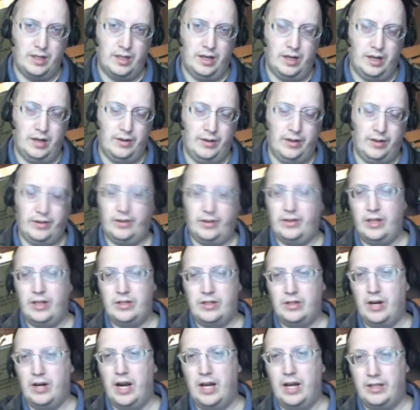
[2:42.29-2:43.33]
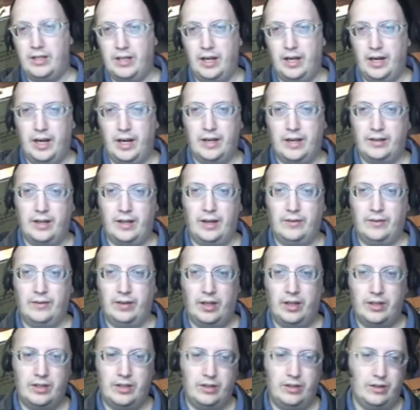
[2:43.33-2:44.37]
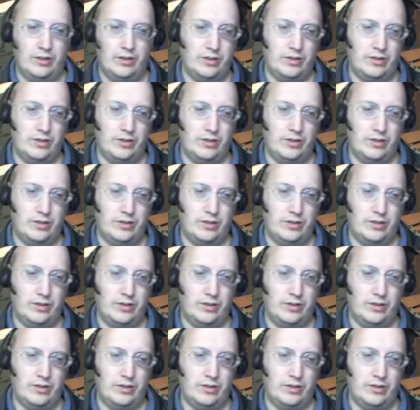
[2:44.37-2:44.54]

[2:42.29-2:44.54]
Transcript: well, since you're asking, I guess I have to let you do it.